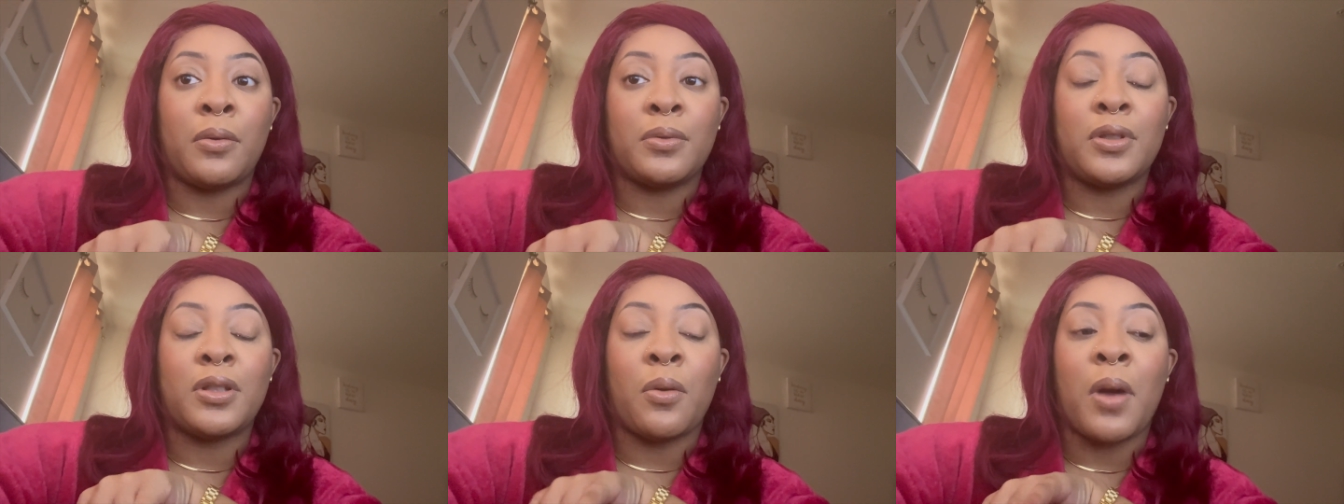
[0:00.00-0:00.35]

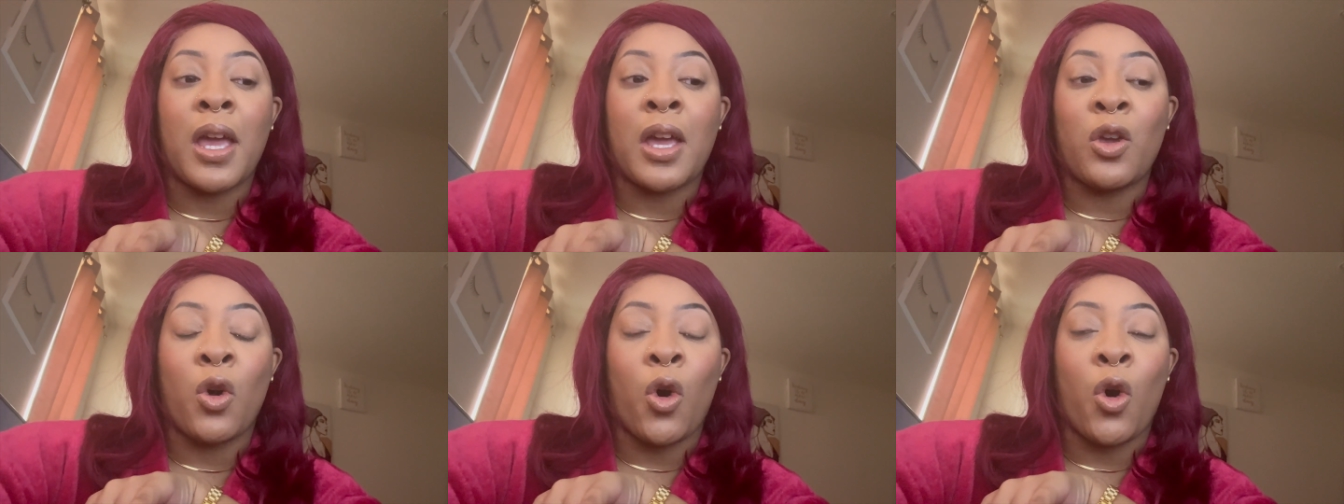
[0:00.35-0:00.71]
So
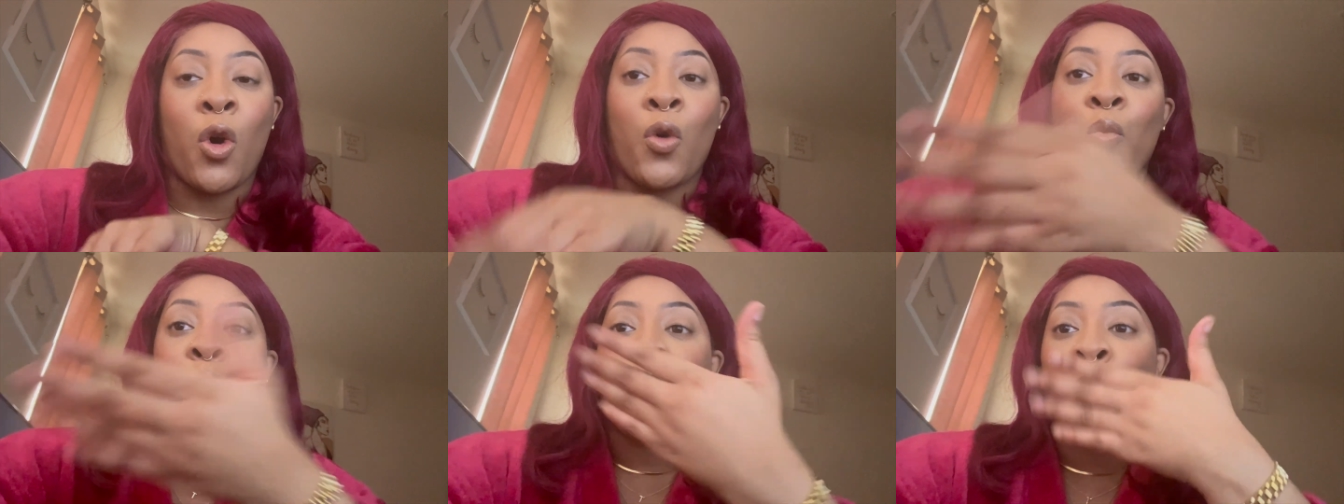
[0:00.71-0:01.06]
hey
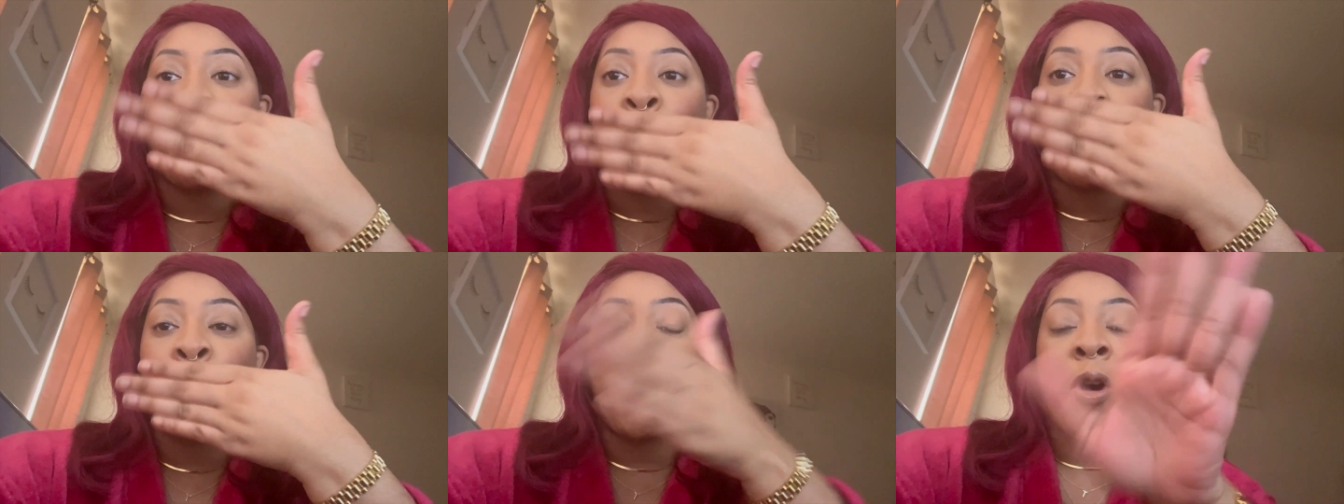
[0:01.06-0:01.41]
y'all,
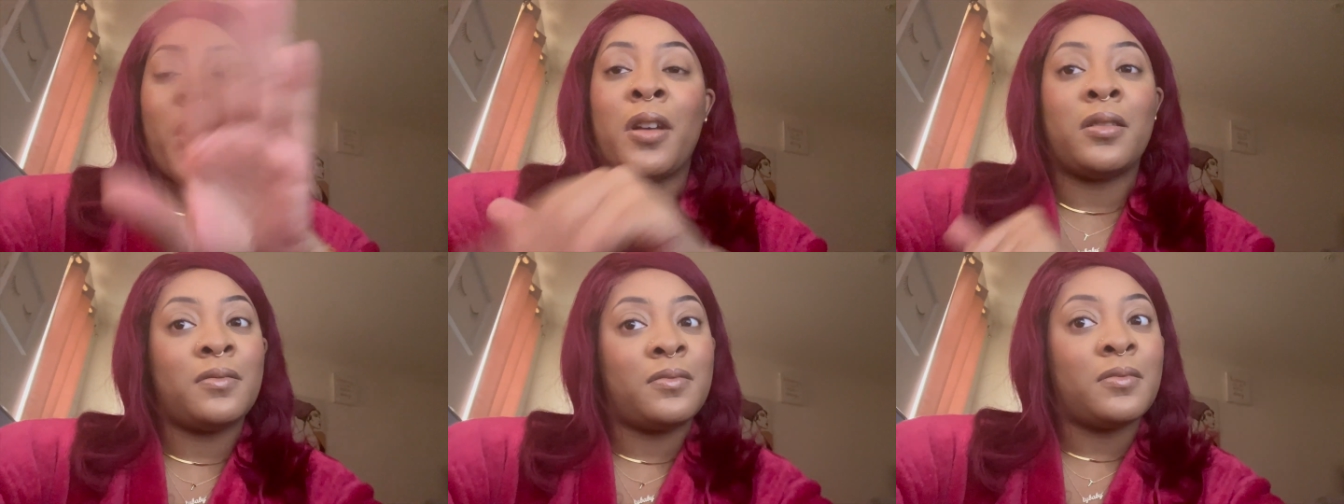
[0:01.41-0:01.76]

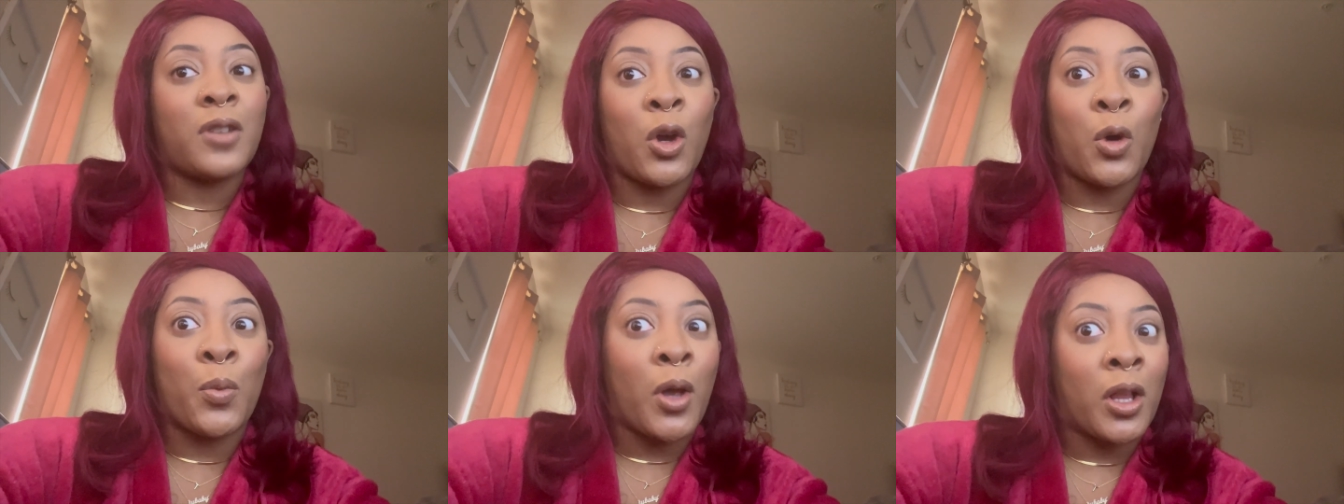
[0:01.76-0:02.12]

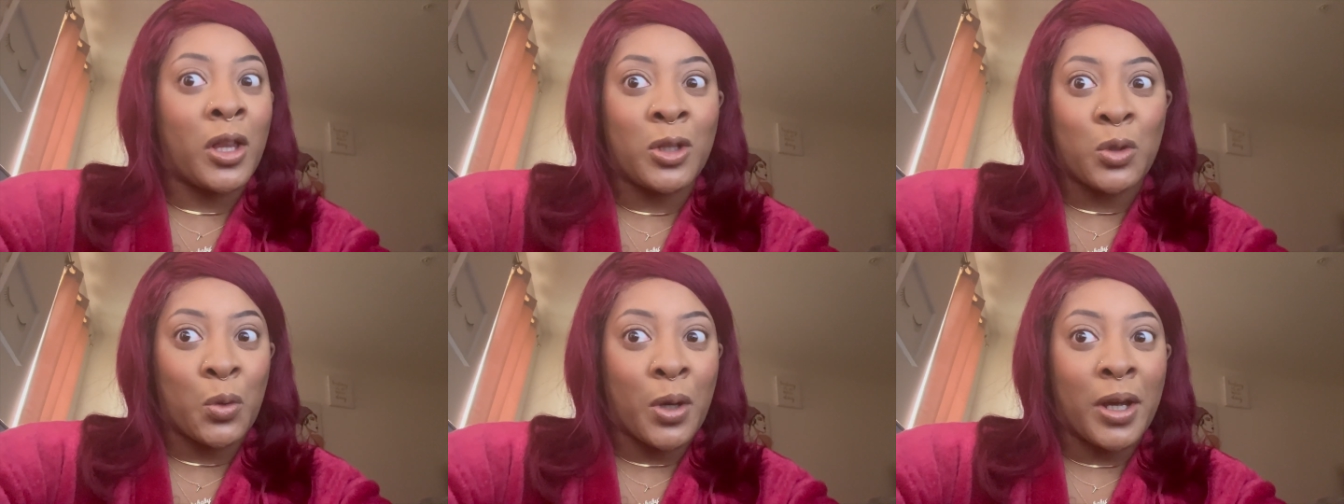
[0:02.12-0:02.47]
hope y'all
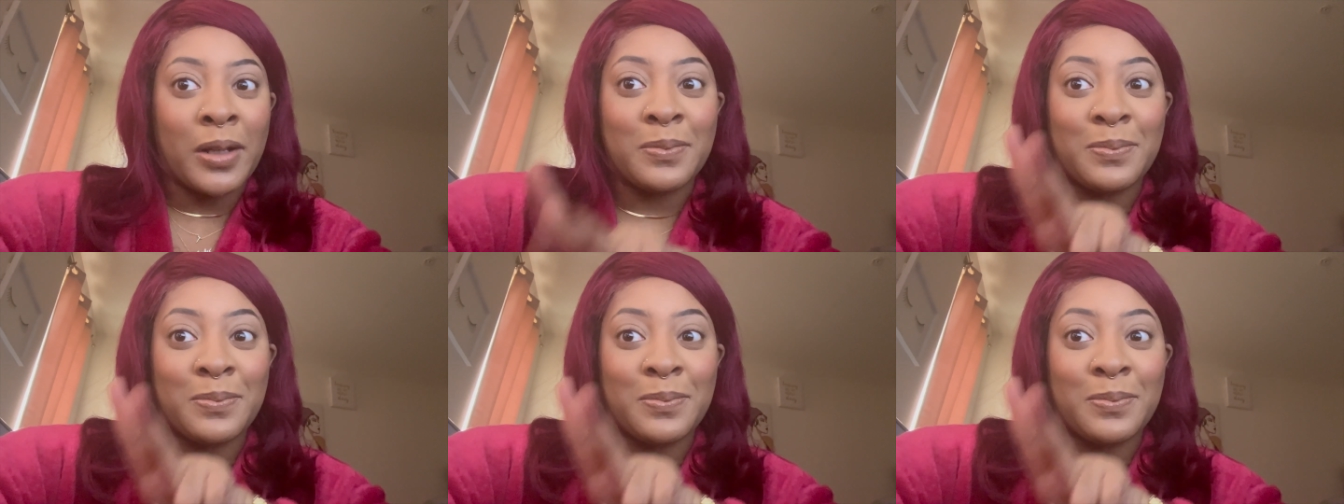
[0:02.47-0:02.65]
enjoy.